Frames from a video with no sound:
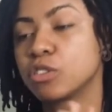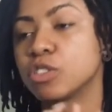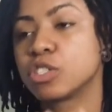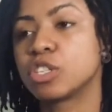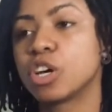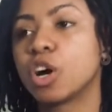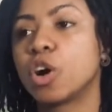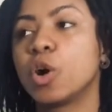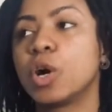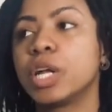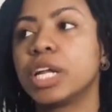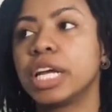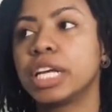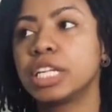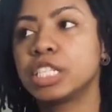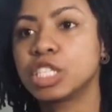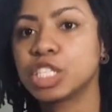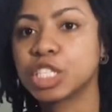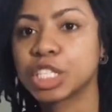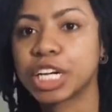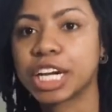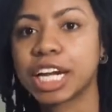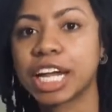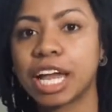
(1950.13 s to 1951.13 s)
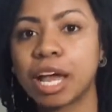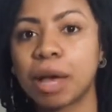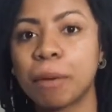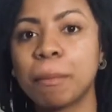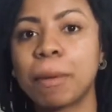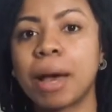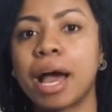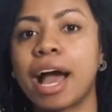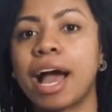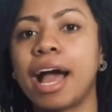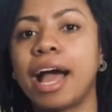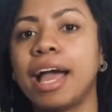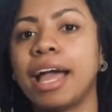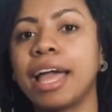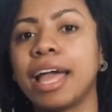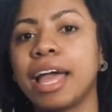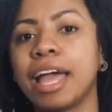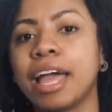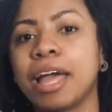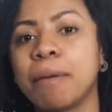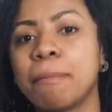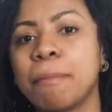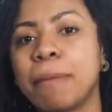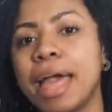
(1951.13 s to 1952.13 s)
So on Instagram, I
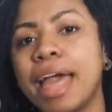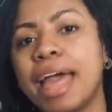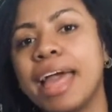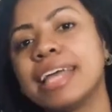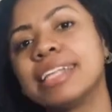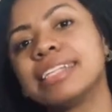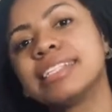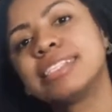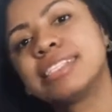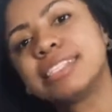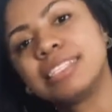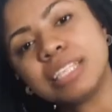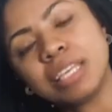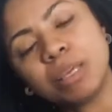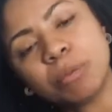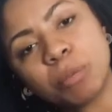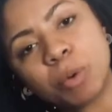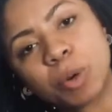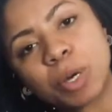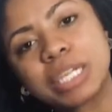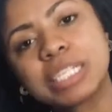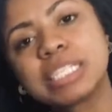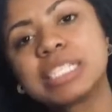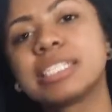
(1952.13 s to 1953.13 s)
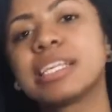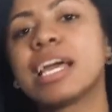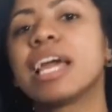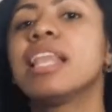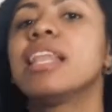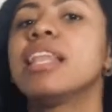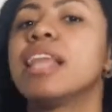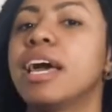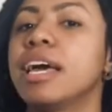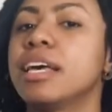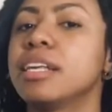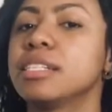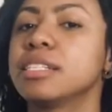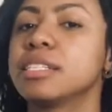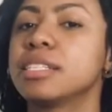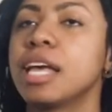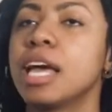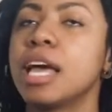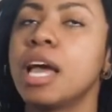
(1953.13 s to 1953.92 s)
am at @SeymourSayLess.